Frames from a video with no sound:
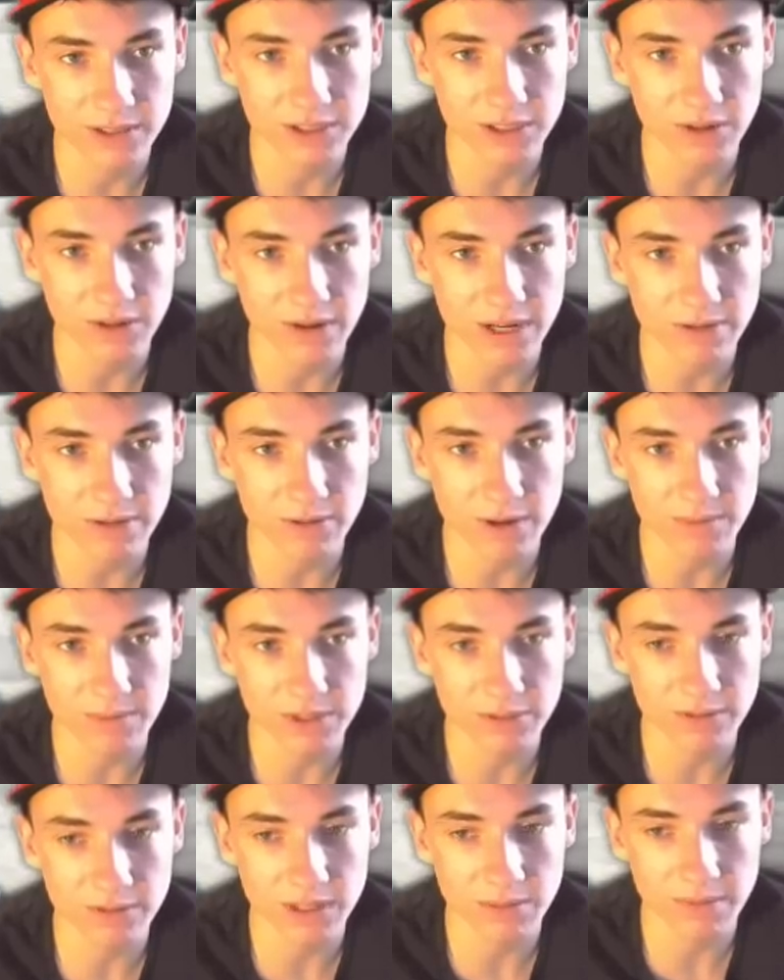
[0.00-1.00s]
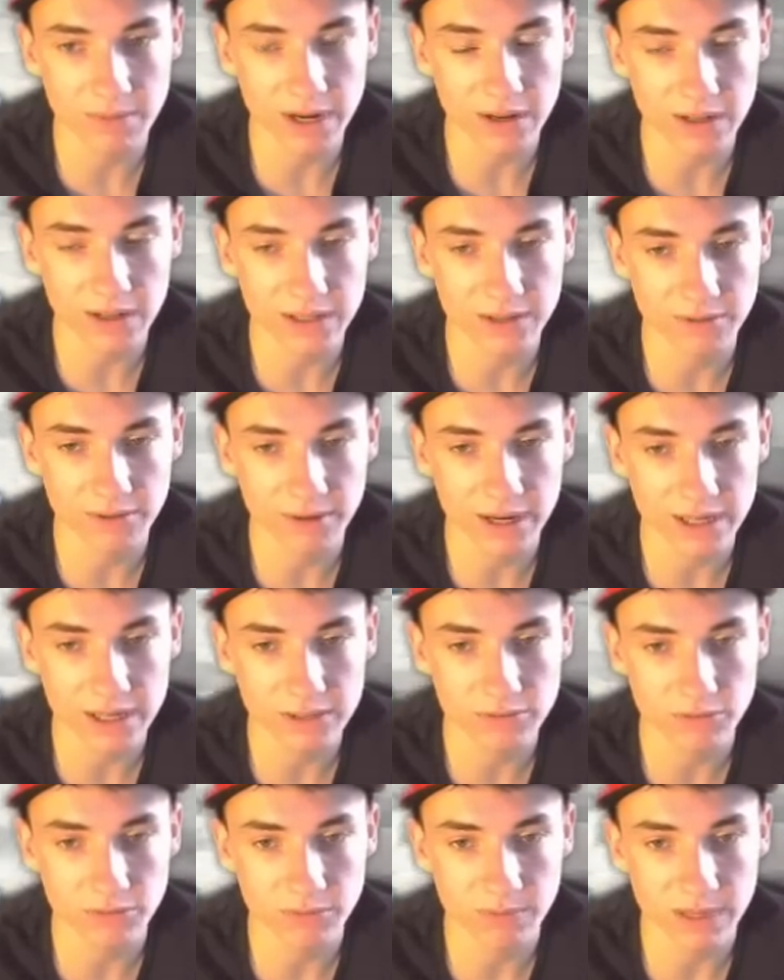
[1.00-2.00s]
So anywhere between the middle and the
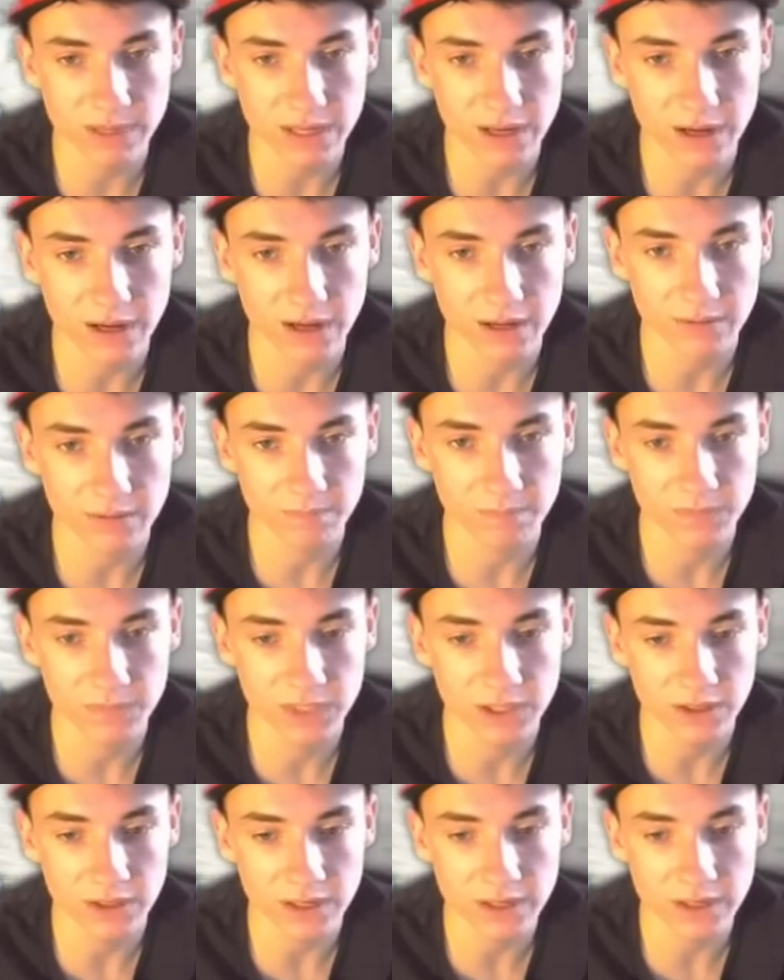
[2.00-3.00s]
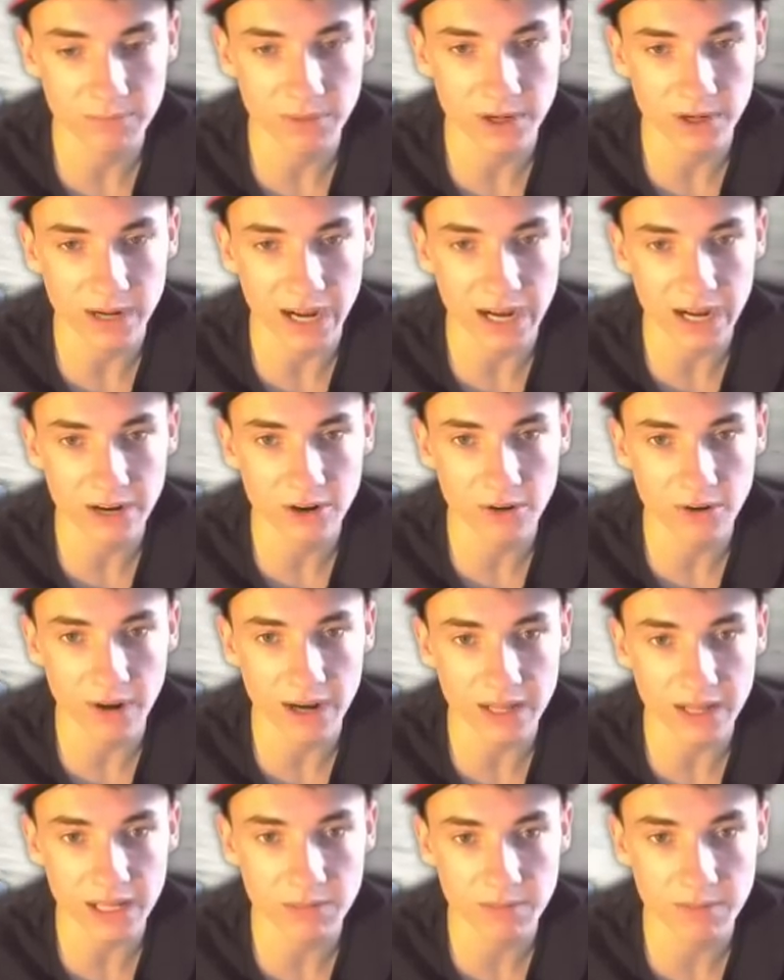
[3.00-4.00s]
right would be good. But I don't know. I
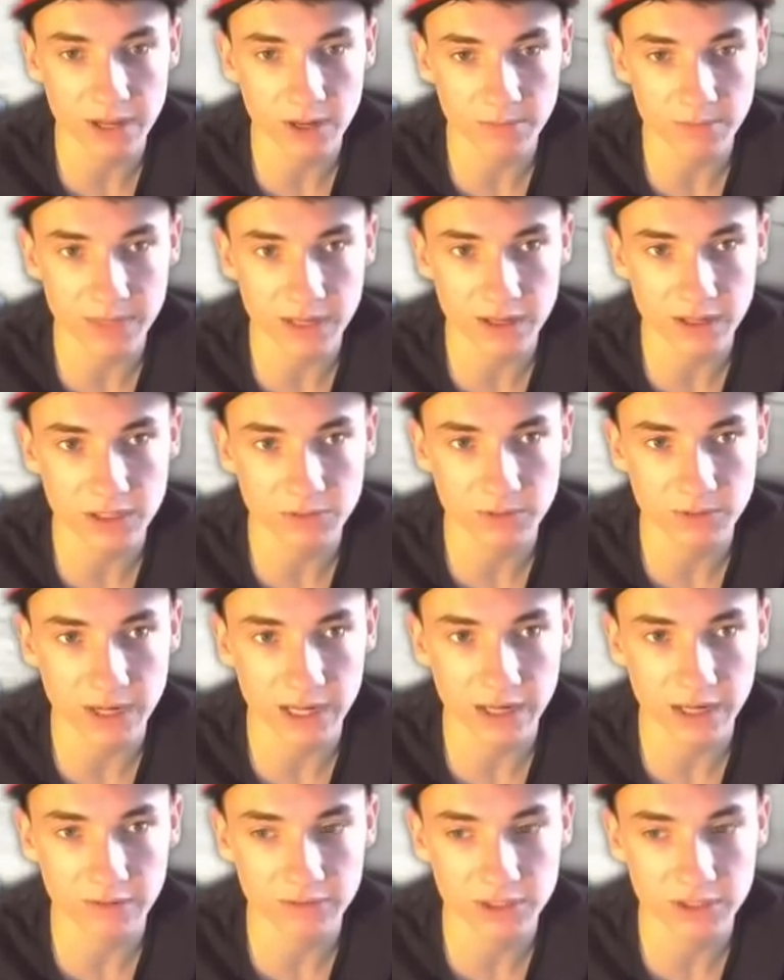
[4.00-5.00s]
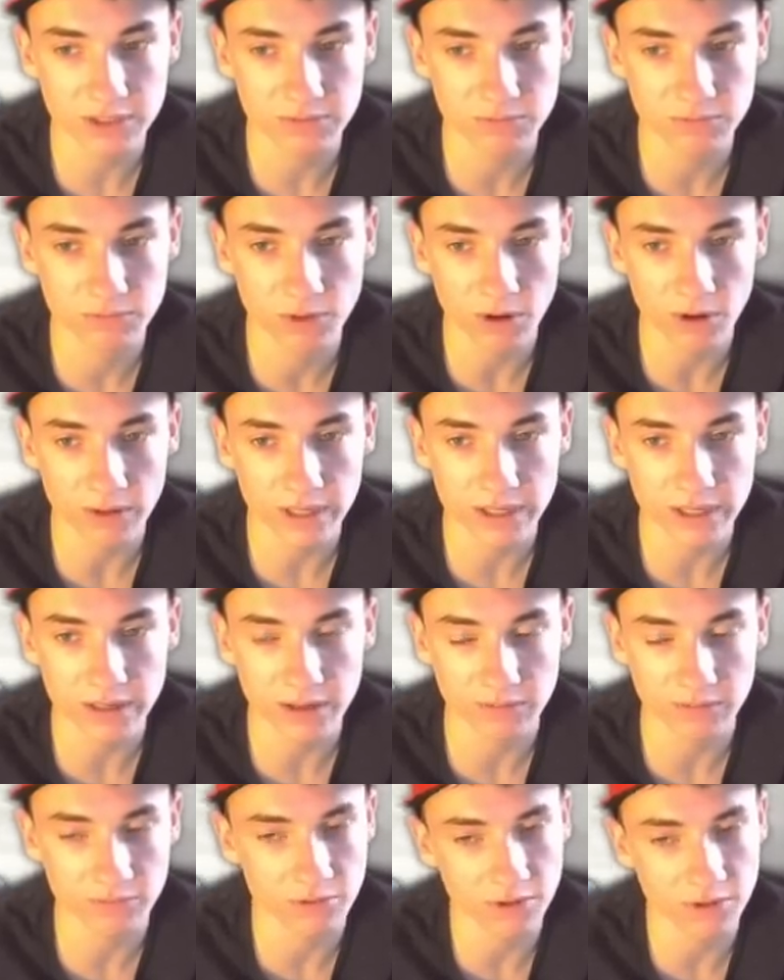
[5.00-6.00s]
like middle because we're kind of just rolling
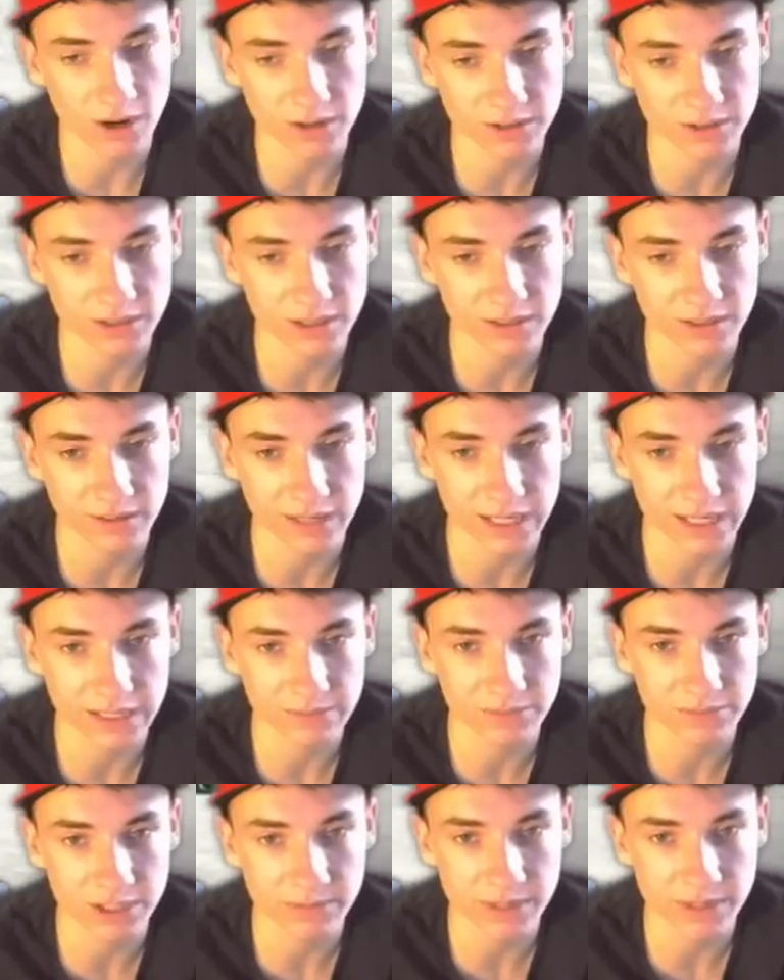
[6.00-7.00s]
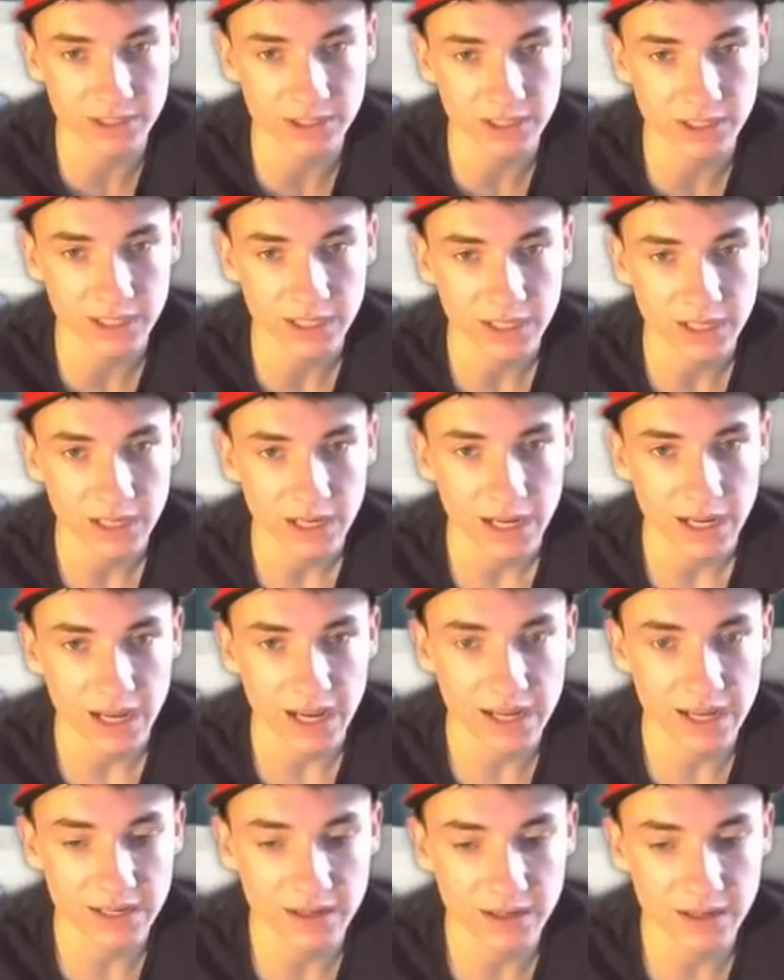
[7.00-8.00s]
across the line pretty much.
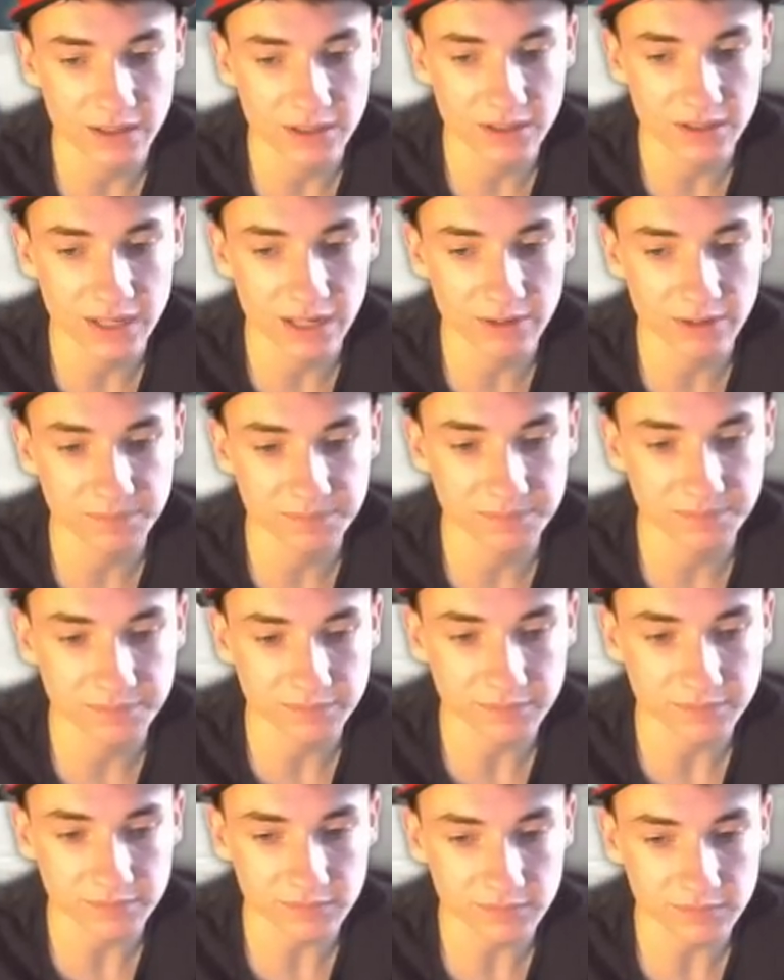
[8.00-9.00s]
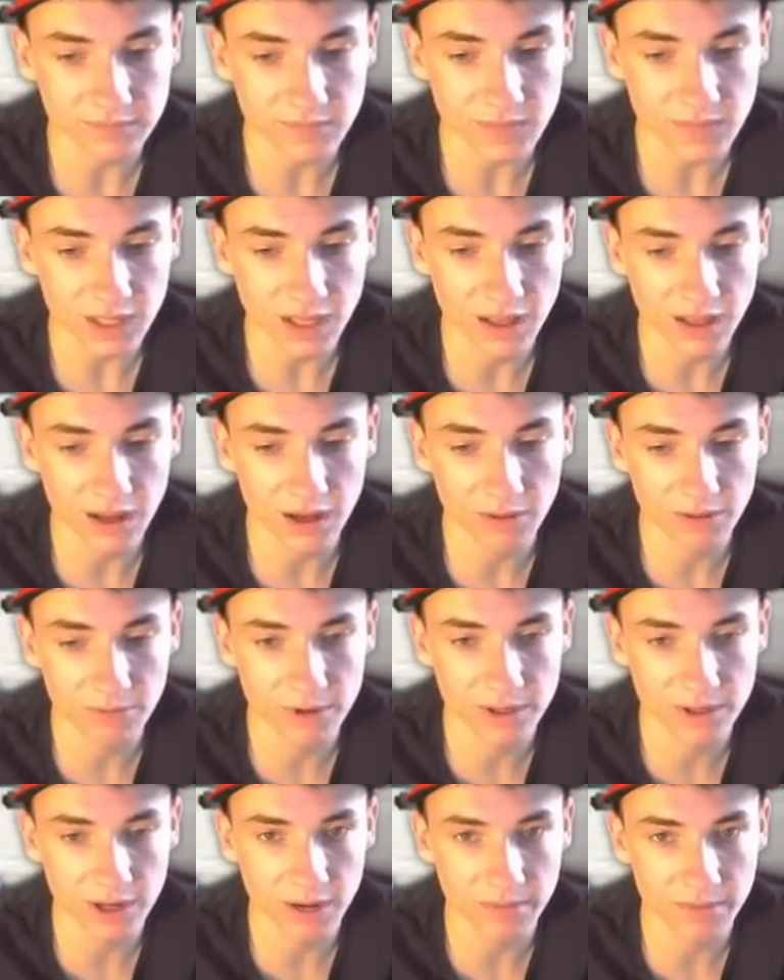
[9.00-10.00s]
And so now
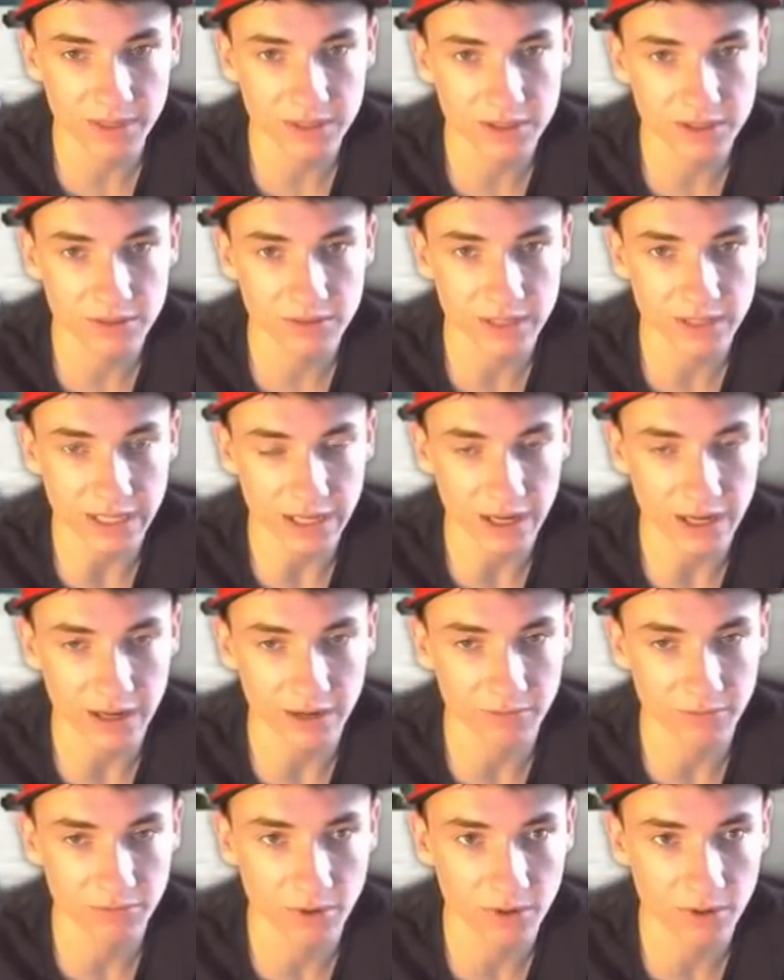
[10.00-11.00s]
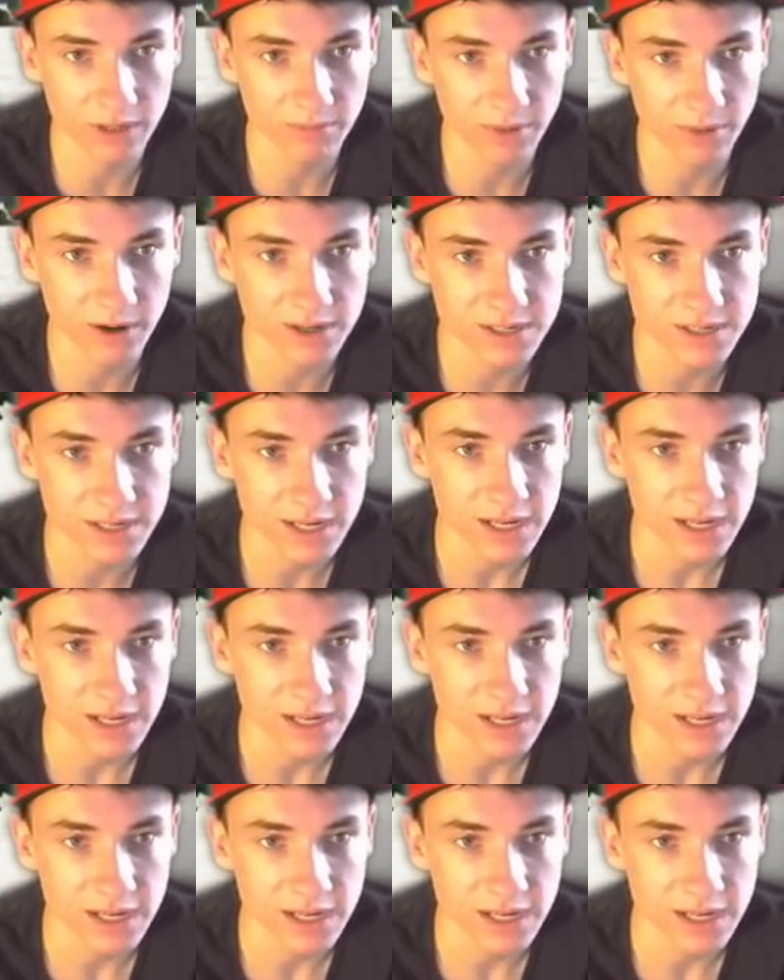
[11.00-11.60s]
we're coming to the rolling part.